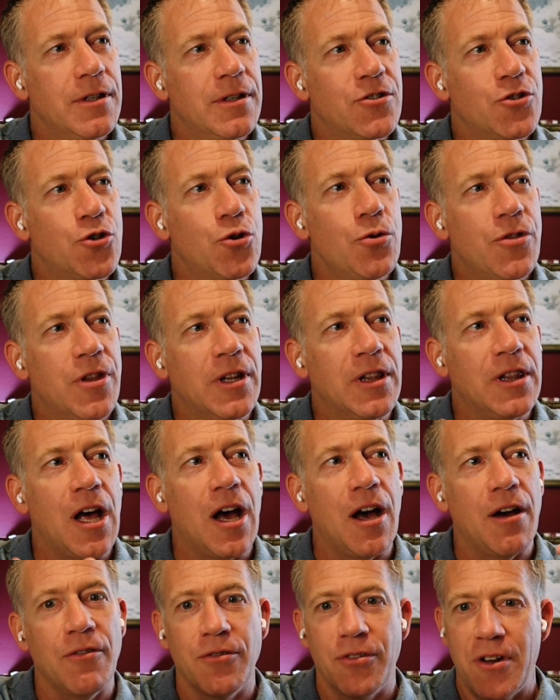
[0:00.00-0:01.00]
truth and
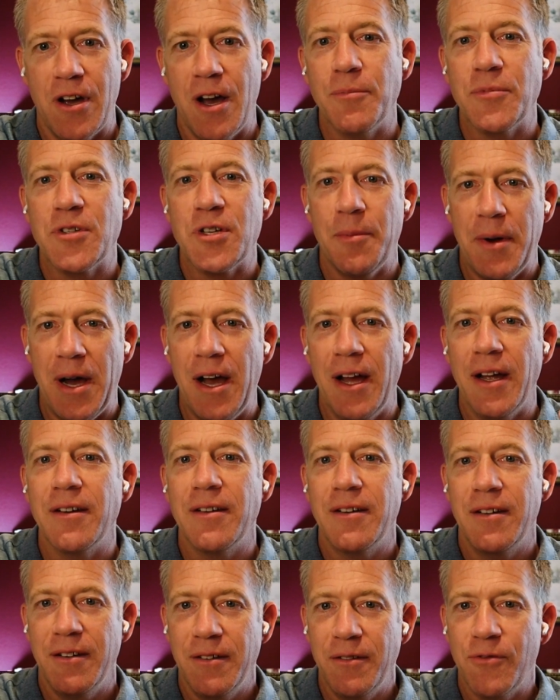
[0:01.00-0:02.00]
love come to
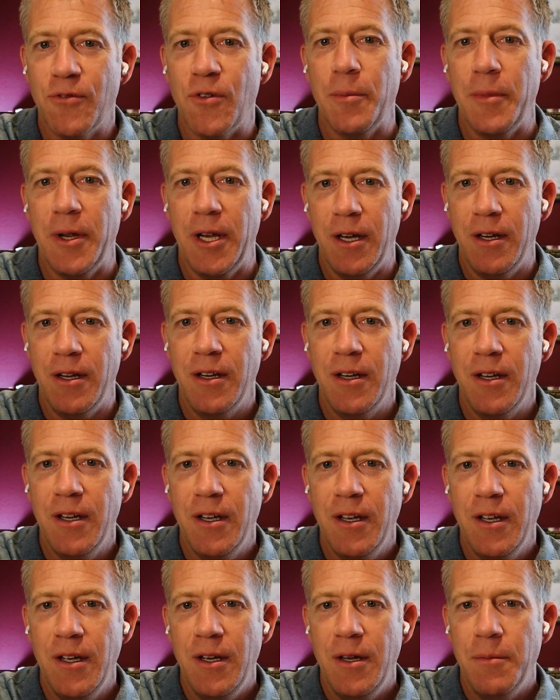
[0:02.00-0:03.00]
mind for me.
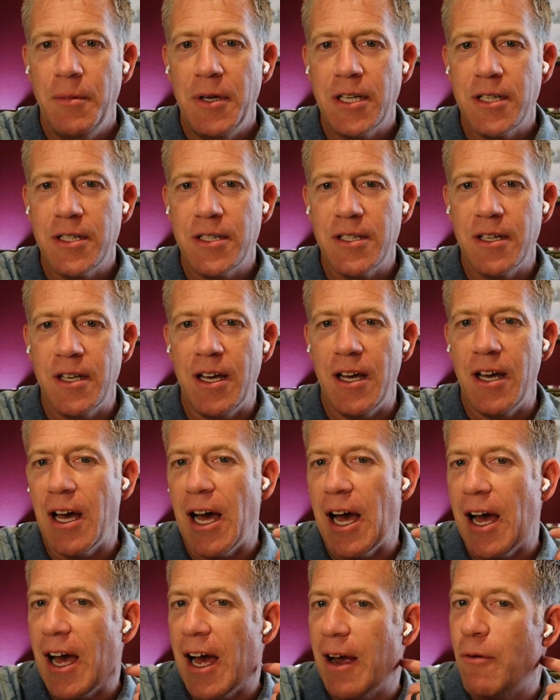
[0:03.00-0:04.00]
Because
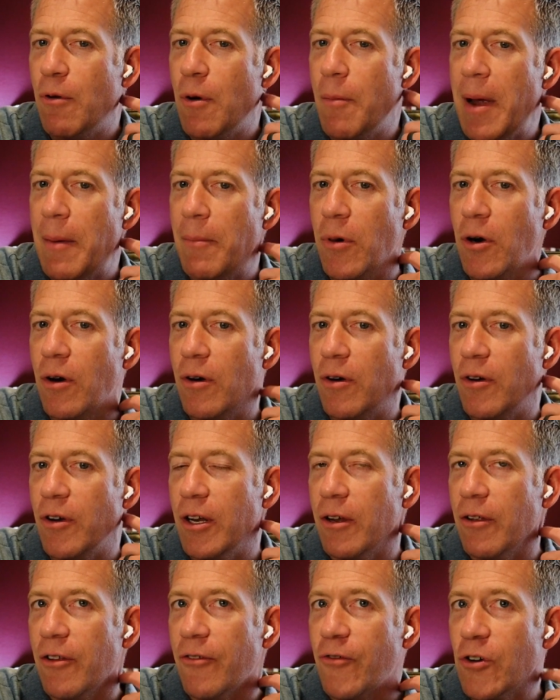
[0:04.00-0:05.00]
I remember,
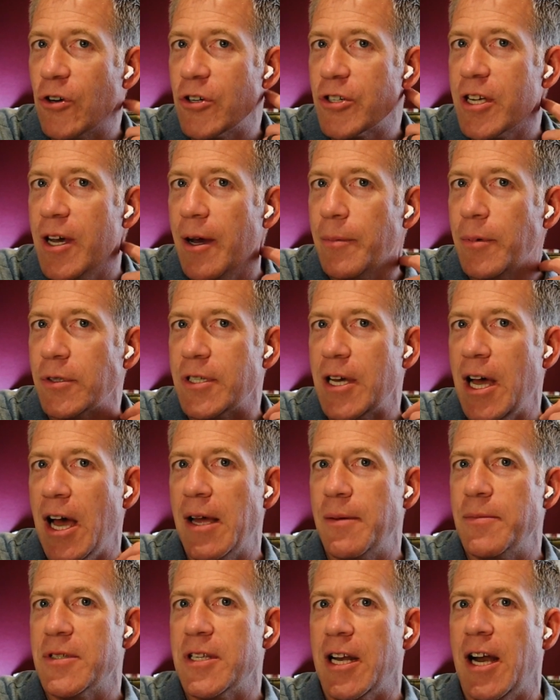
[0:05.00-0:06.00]
the first couple
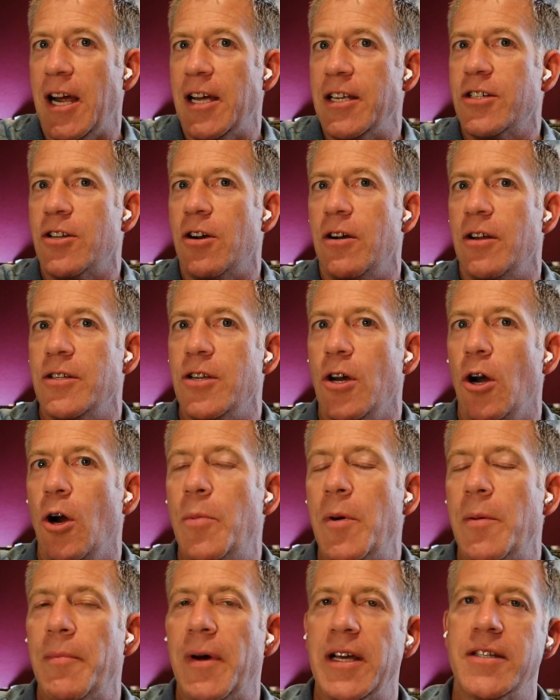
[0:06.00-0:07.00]
times that I started to
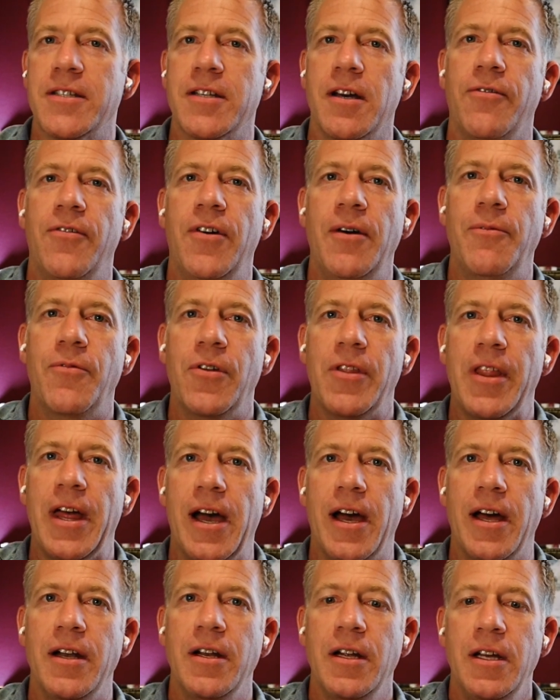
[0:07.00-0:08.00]
open myself up for
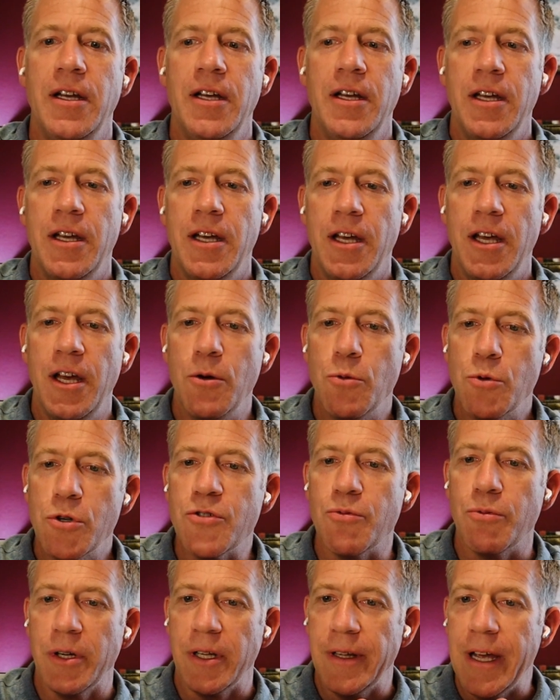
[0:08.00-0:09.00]
that, it
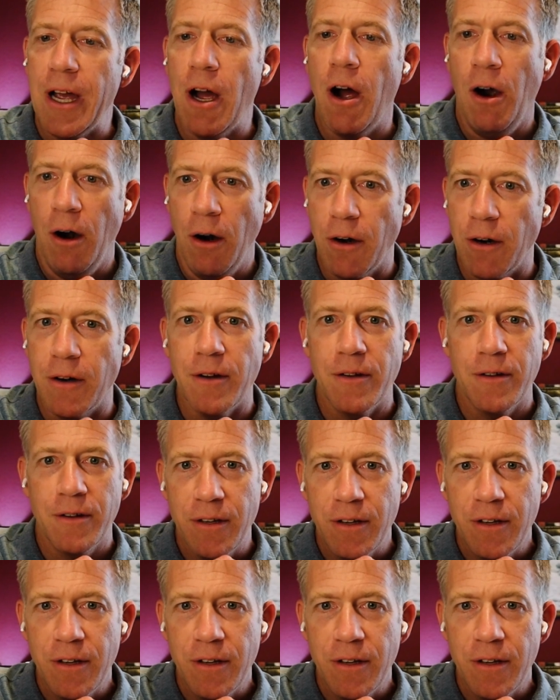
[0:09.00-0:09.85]
was really hard.